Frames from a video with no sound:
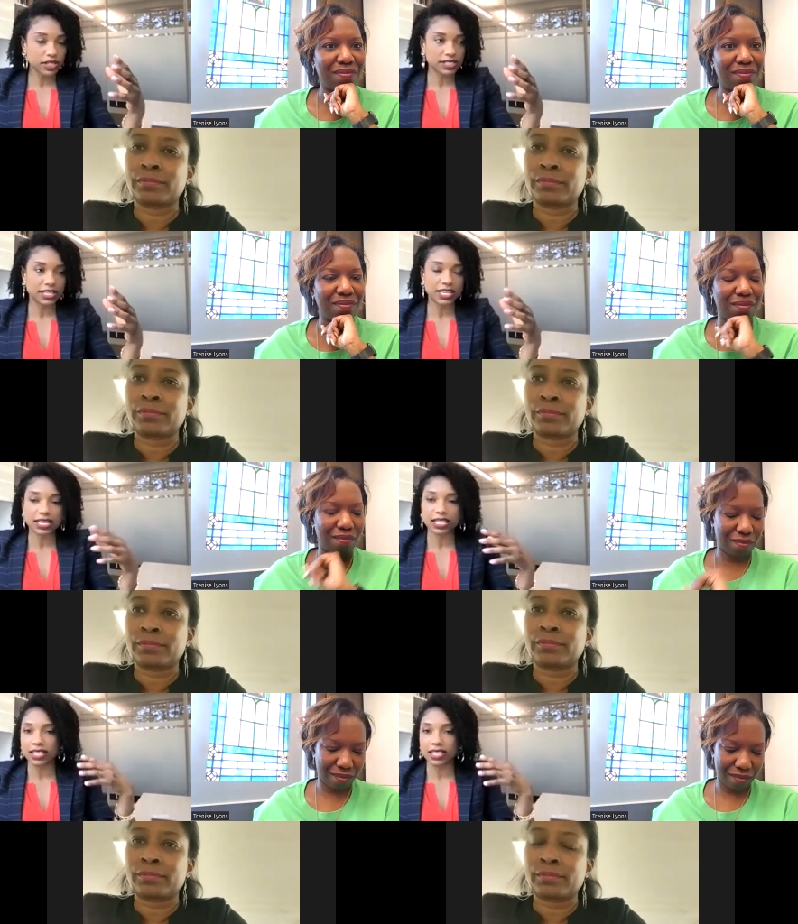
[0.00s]

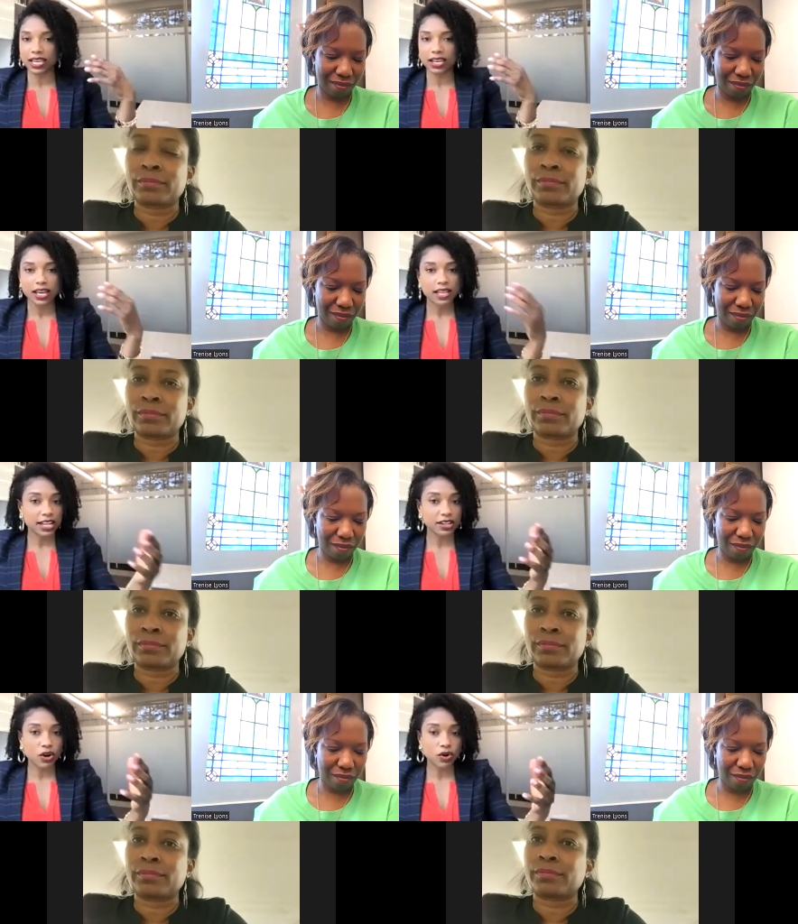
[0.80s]
Speaker 1: listening and they
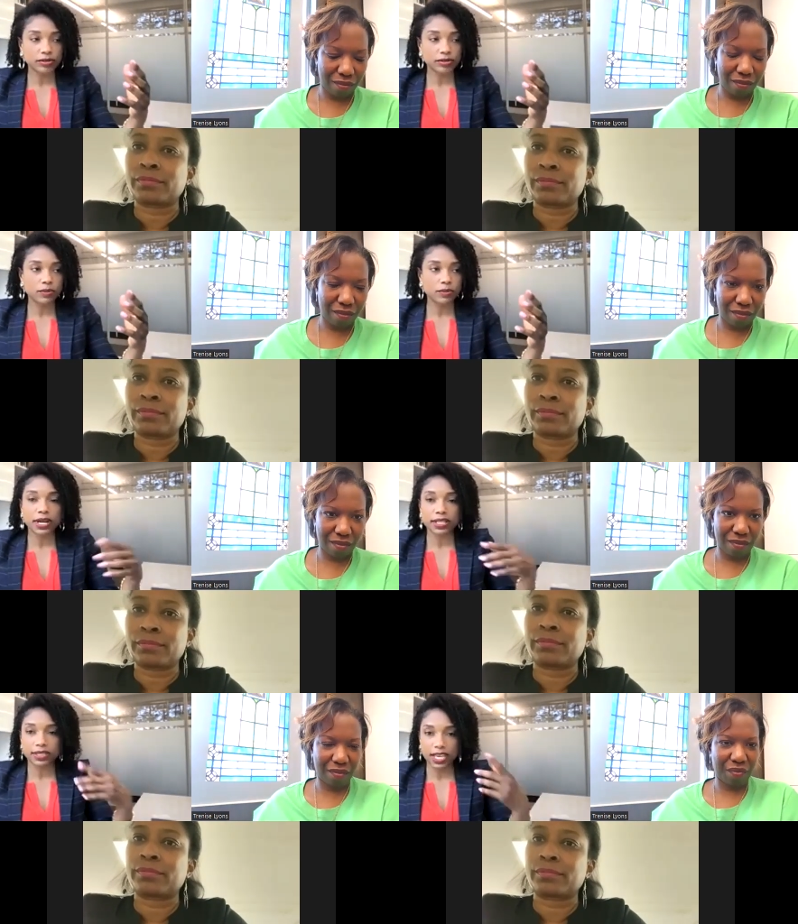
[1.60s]
they know of
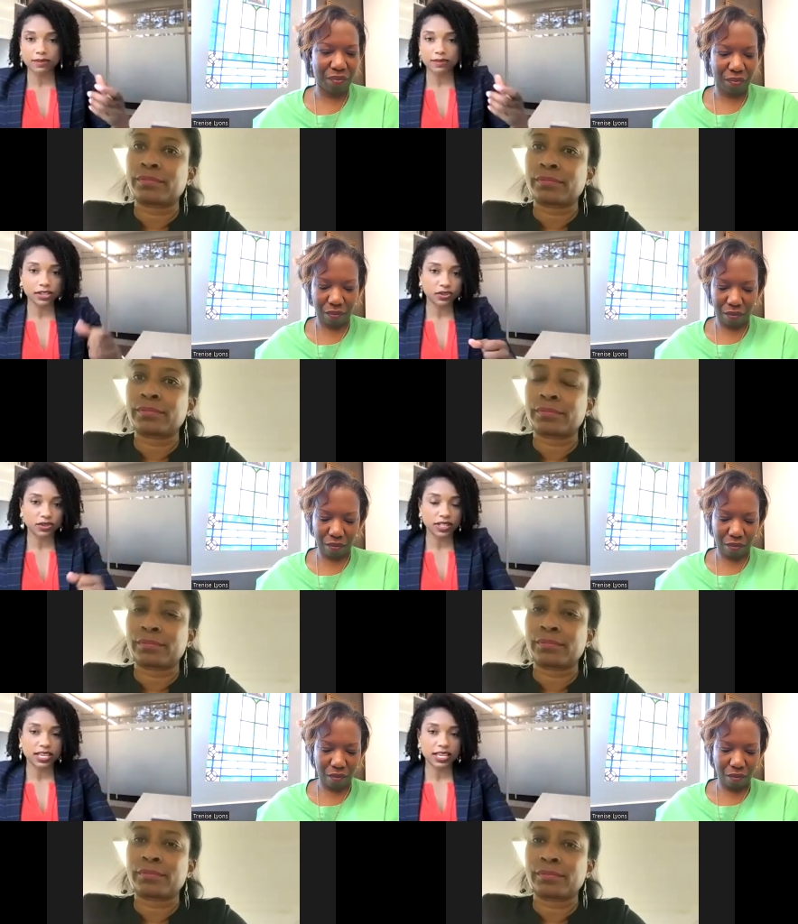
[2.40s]
someone they can make sure
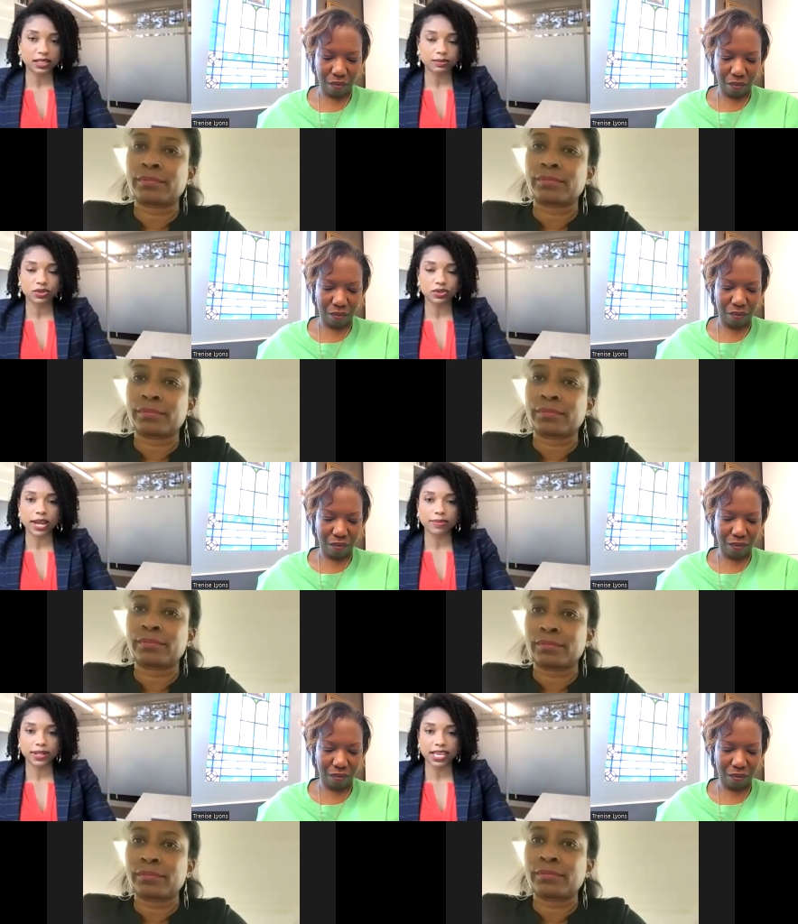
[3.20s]
that they get them to the
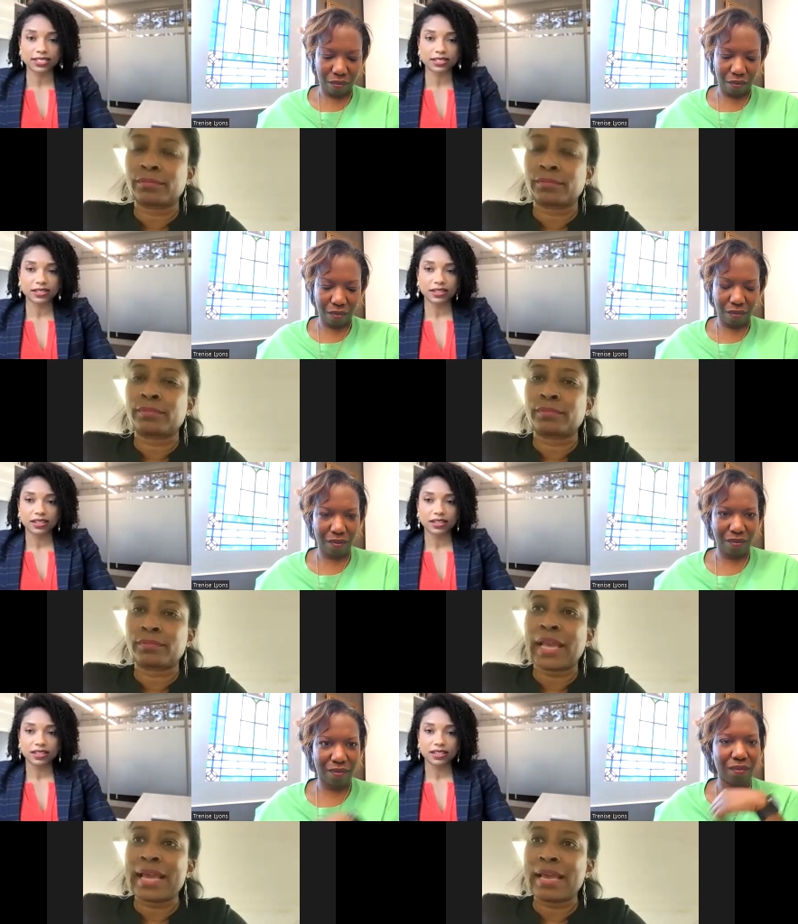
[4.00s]
right place
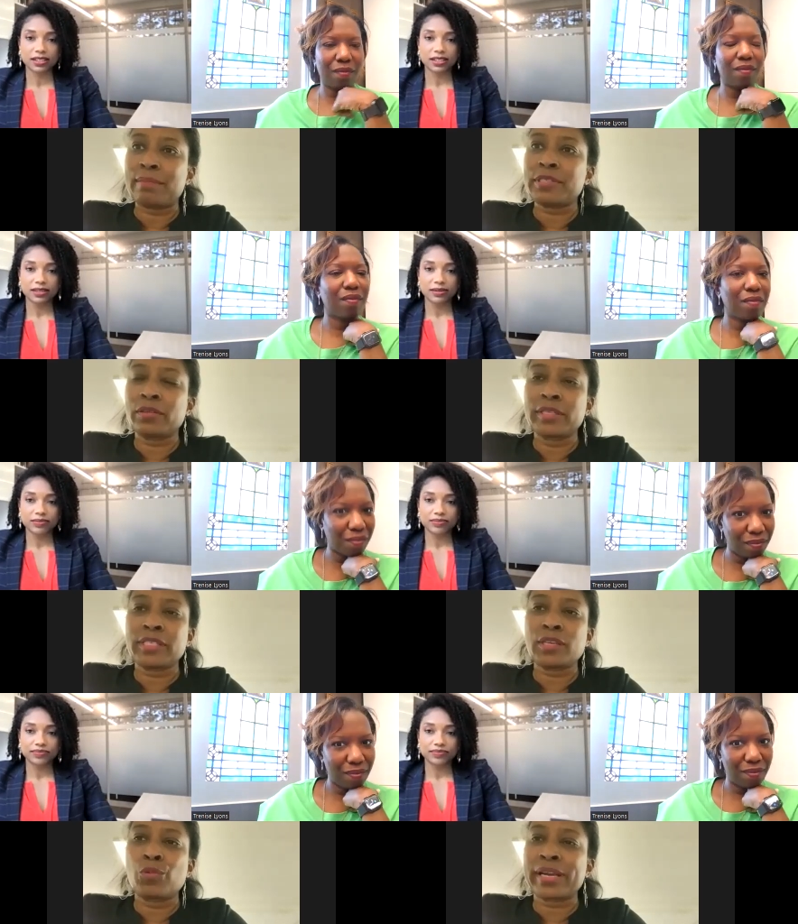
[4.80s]
Speaker 2: Absolutely.
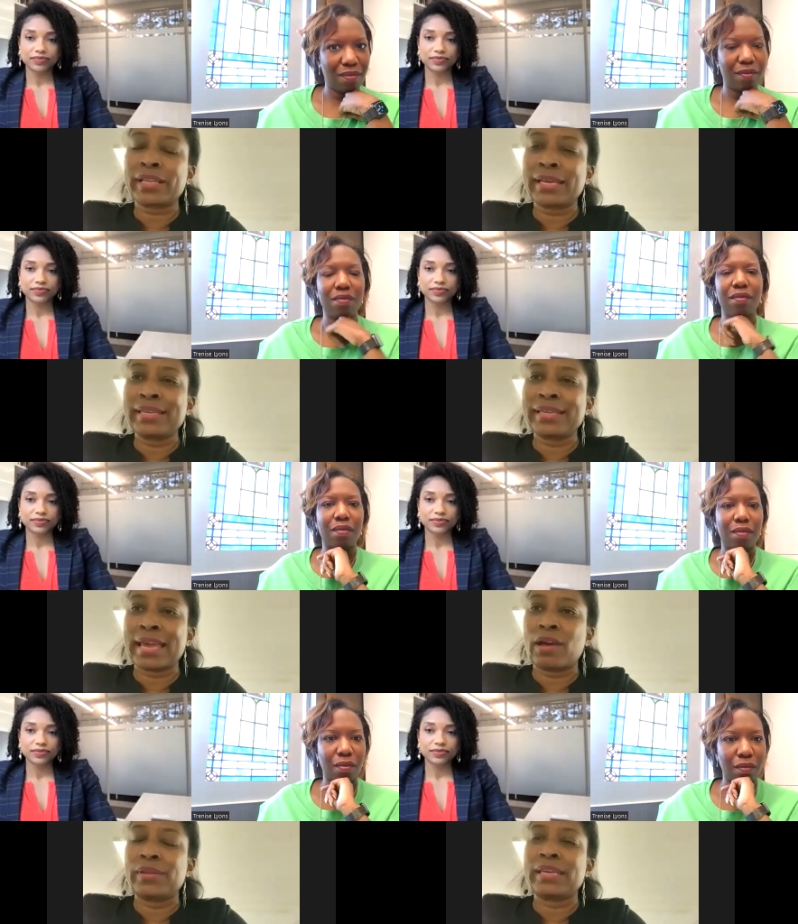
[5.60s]
So we're Clayton
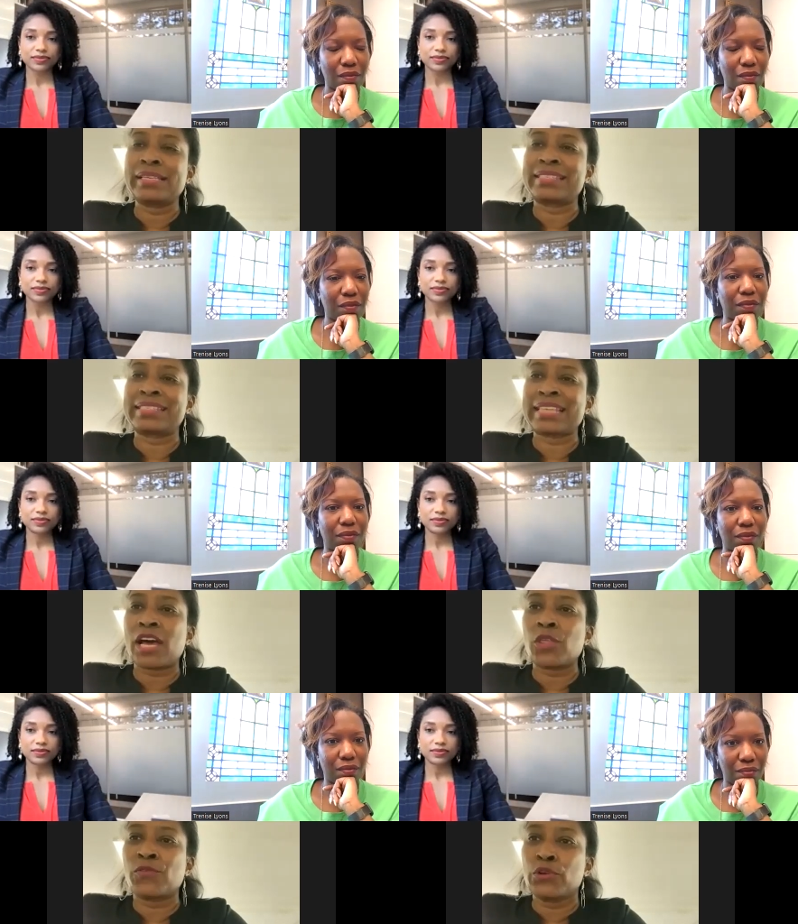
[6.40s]
County,
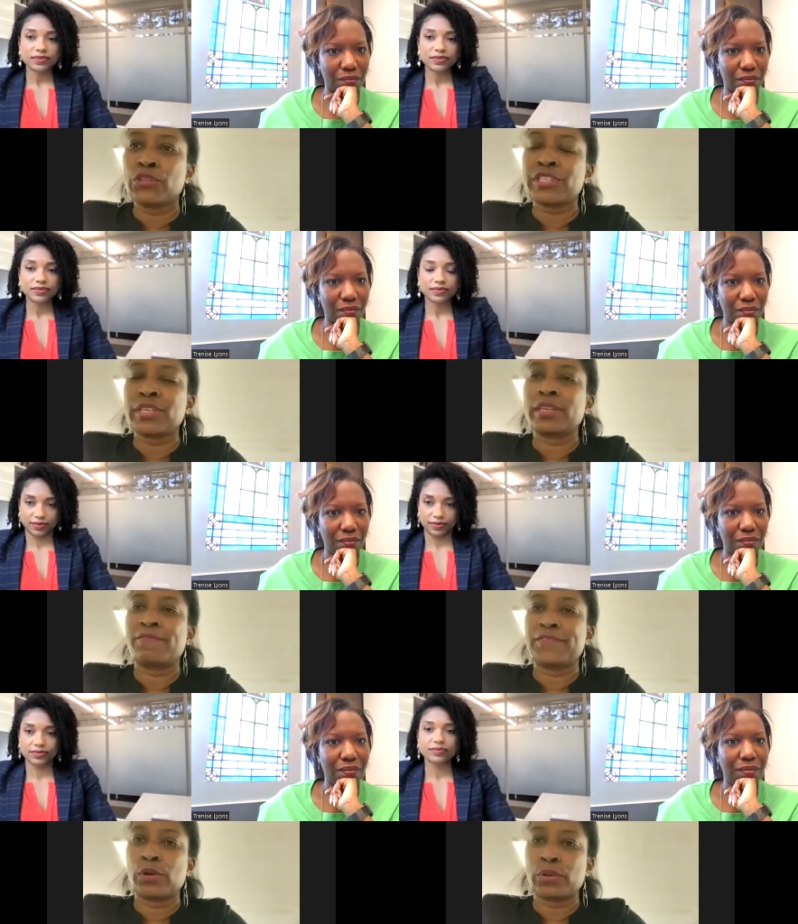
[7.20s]
South Fulton
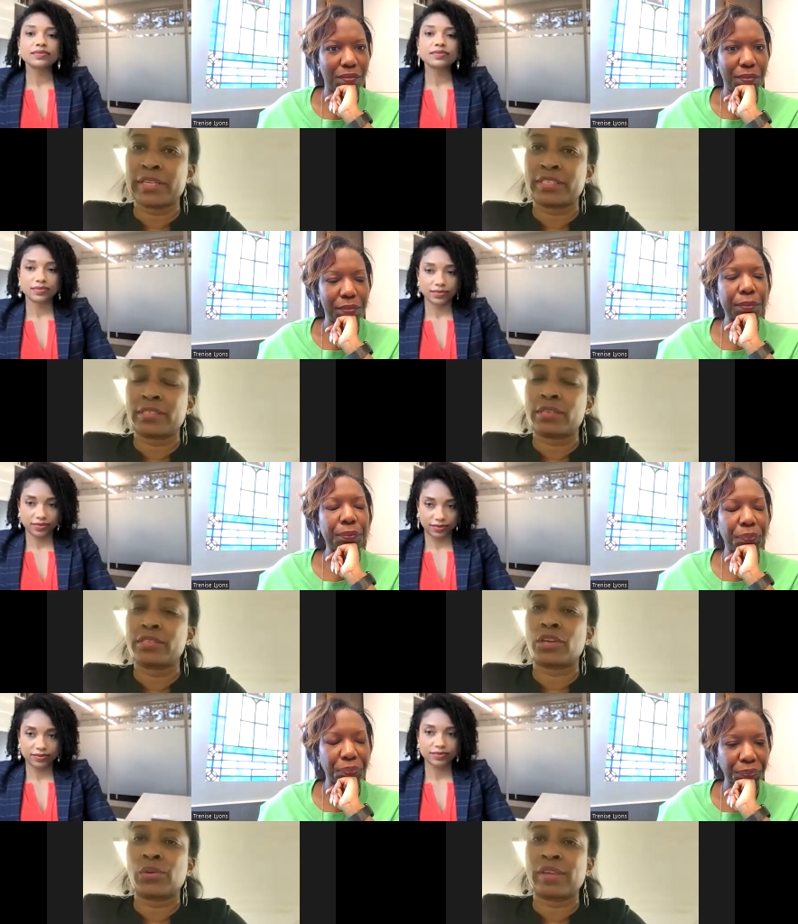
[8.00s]
focused.
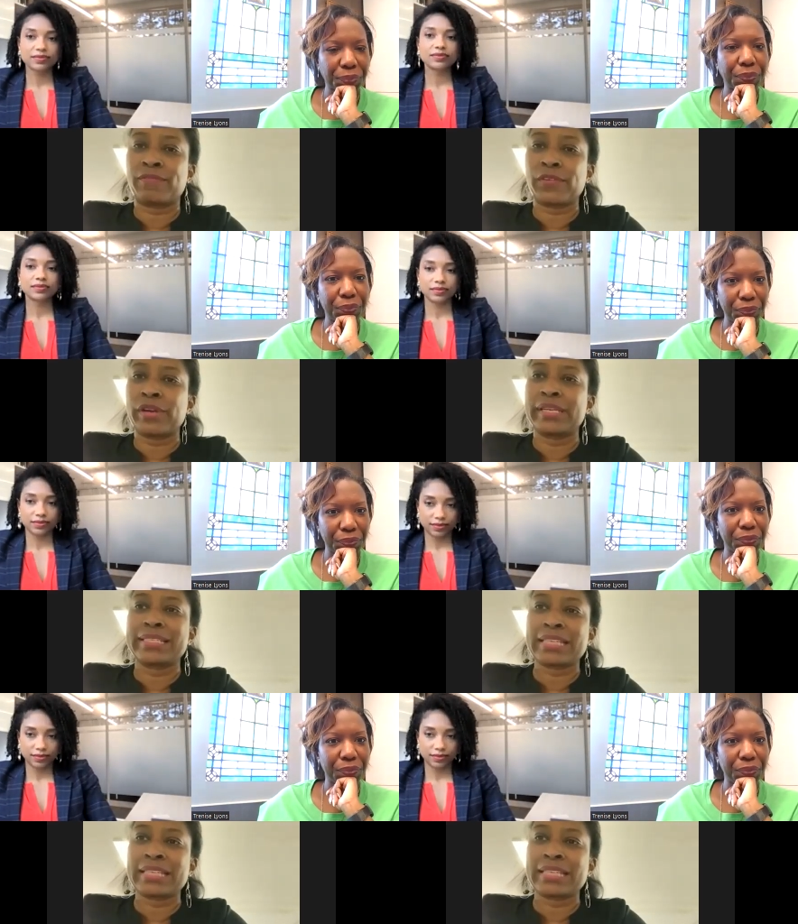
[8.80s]
So if you're in the